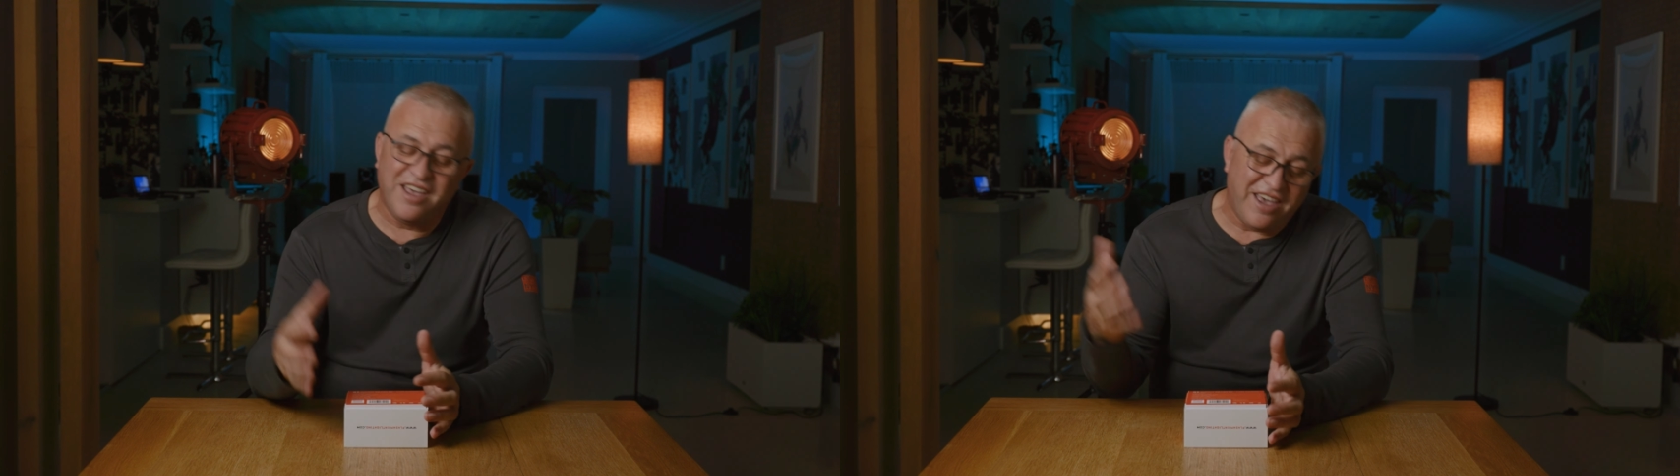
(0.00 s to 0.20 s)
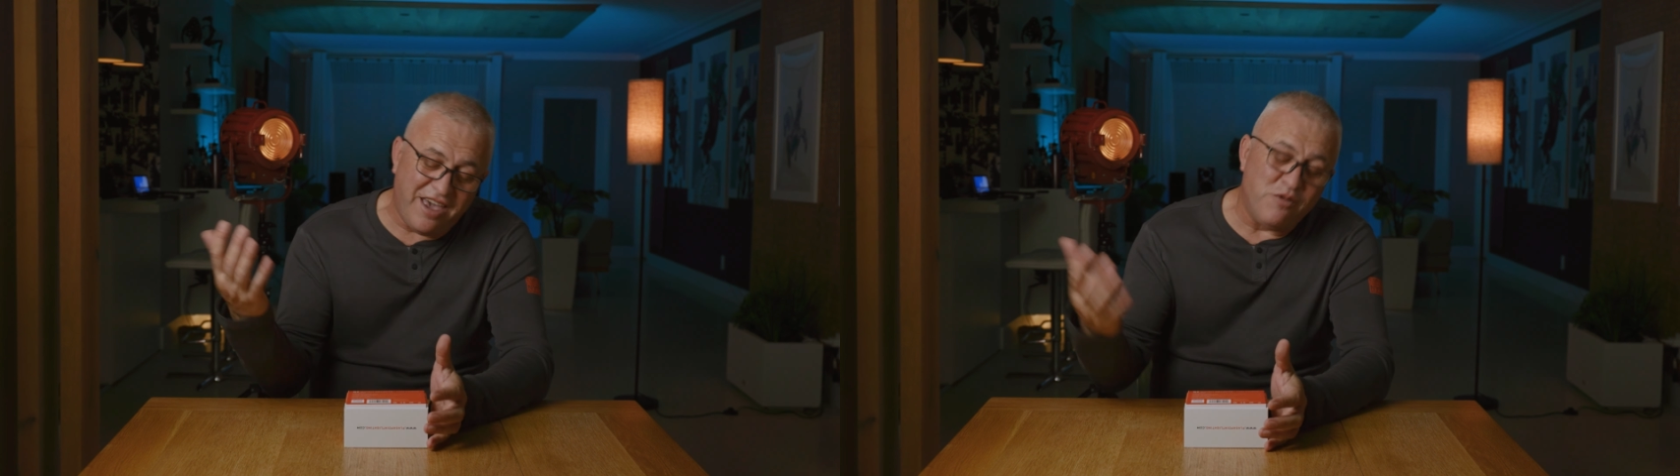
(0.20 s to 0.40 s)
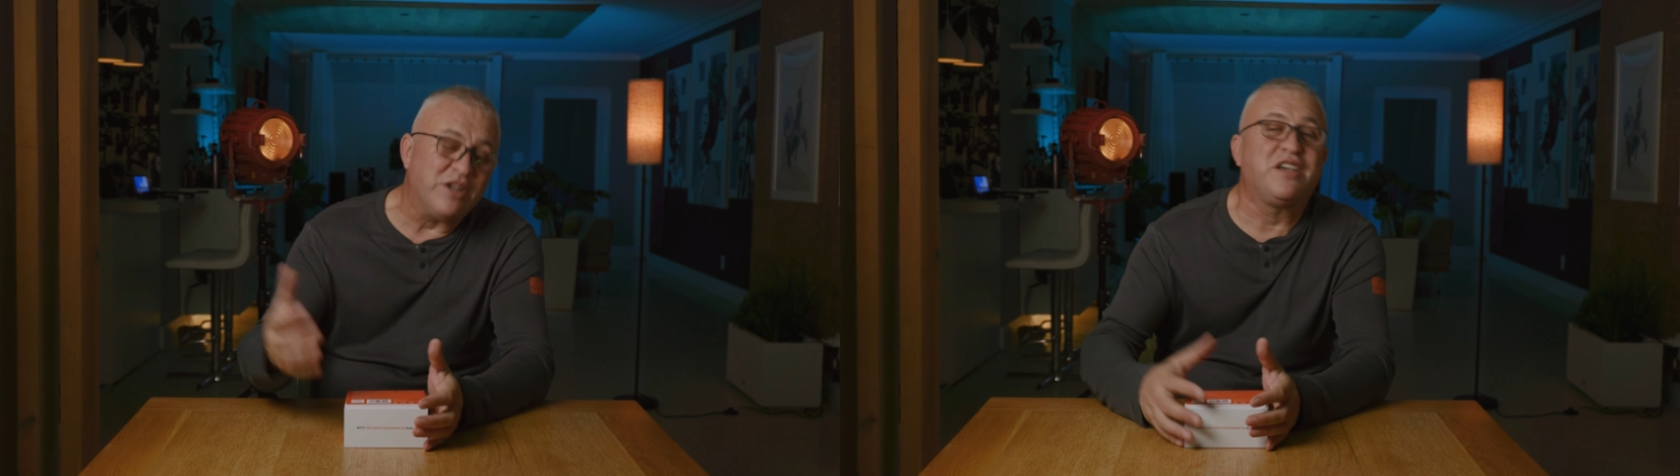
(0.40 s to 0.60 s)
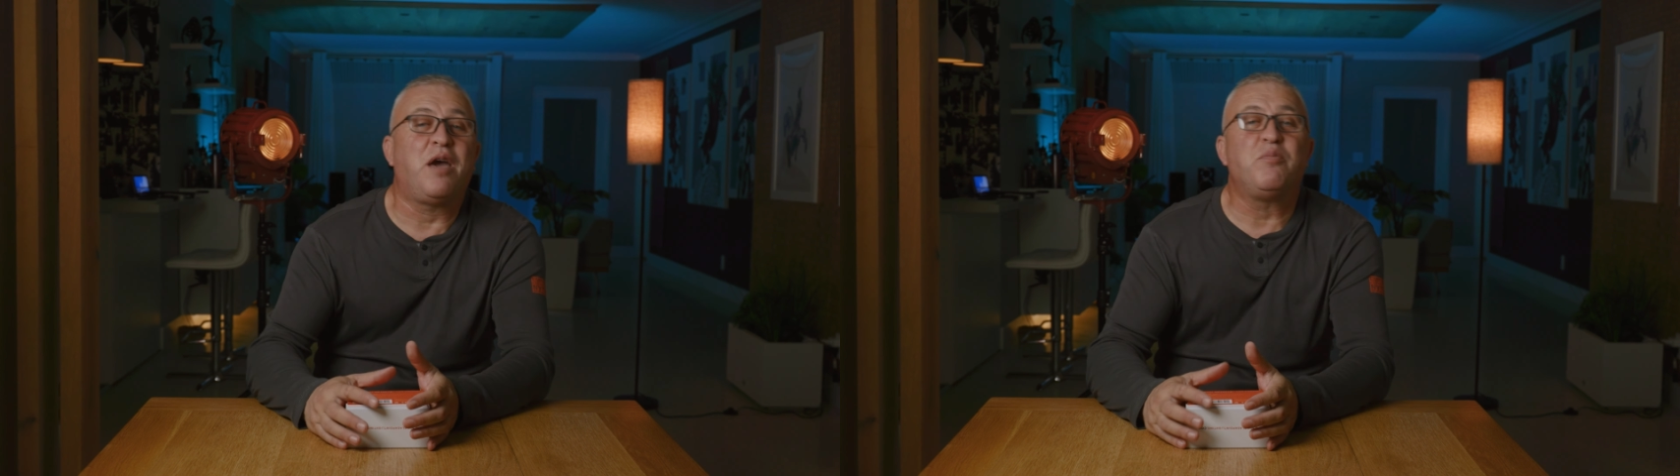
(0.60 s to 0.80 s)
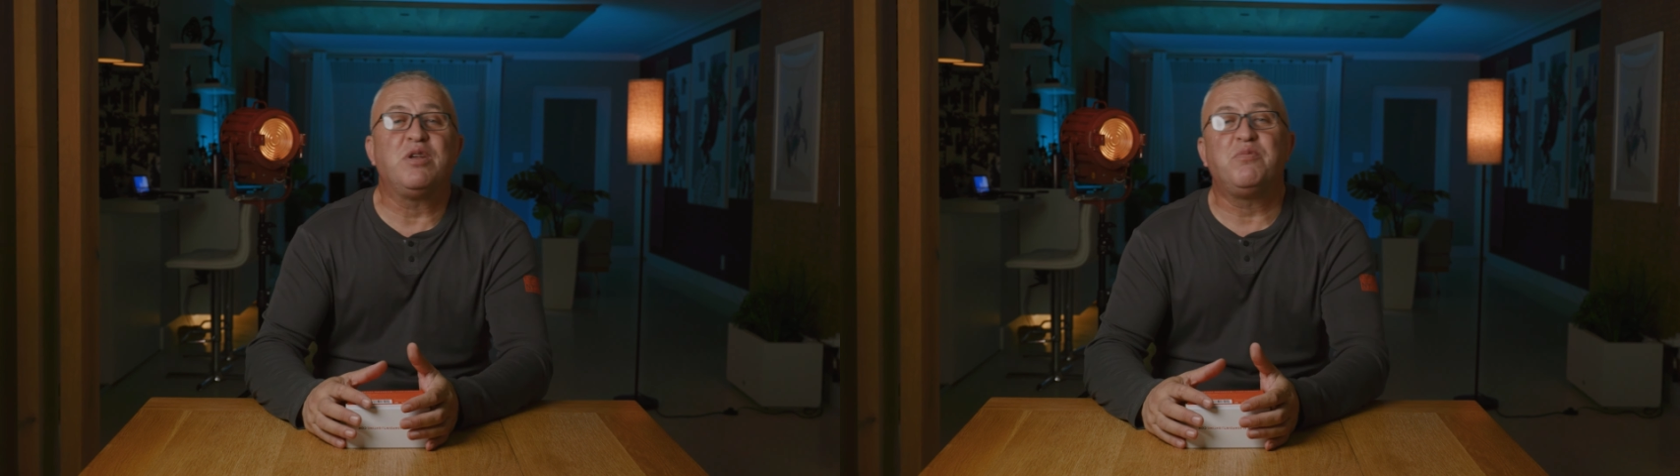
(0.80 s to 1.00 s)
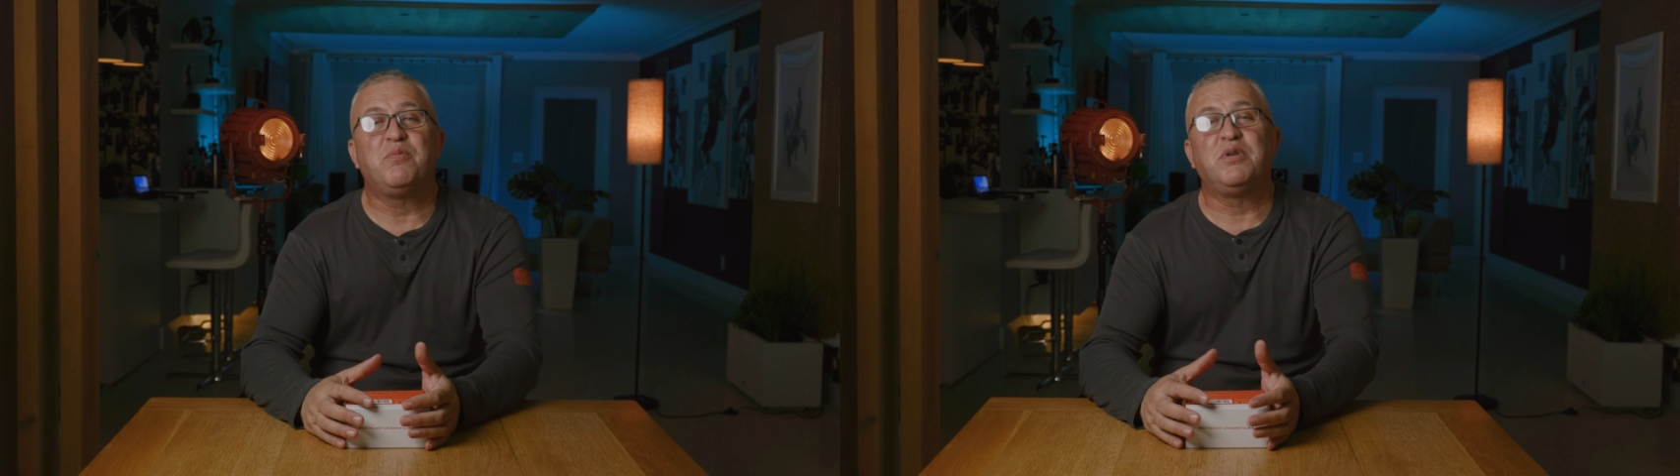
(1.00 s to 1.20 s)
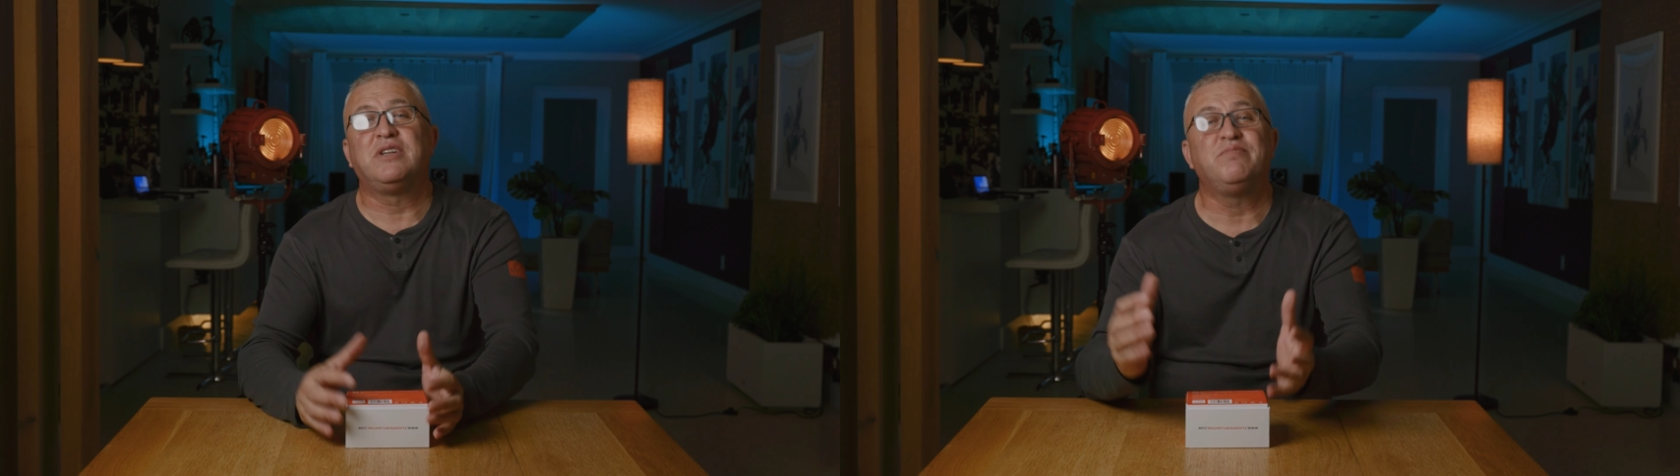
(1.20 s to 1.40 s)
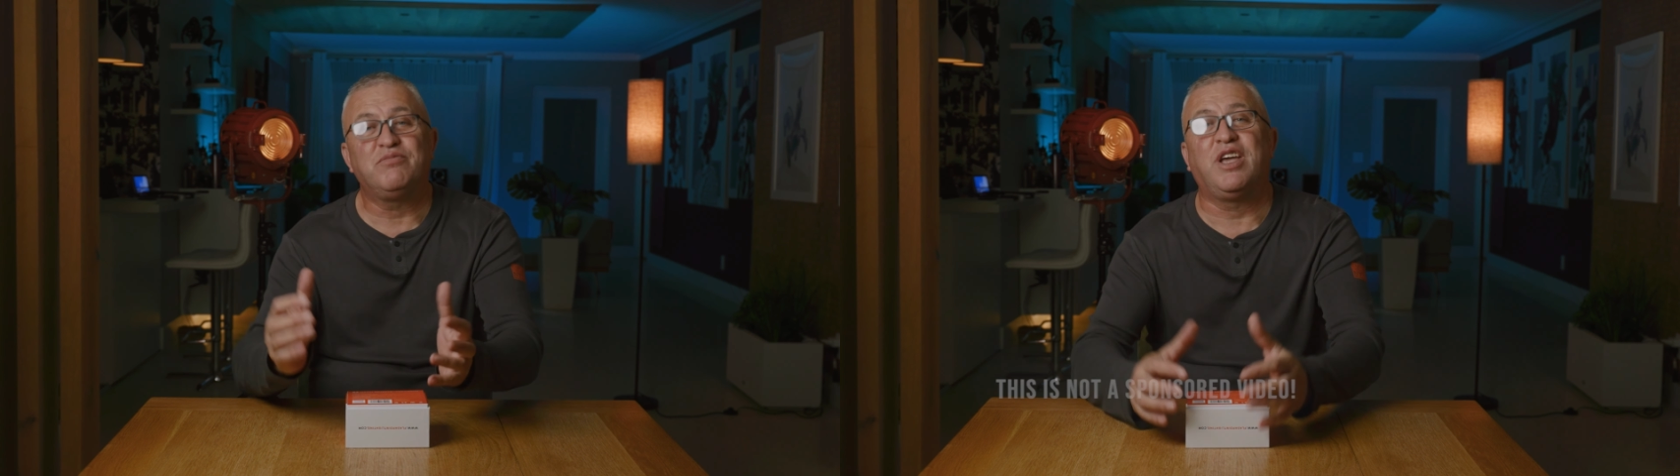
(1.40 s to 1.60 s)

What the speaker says: Hey, what's happening, people?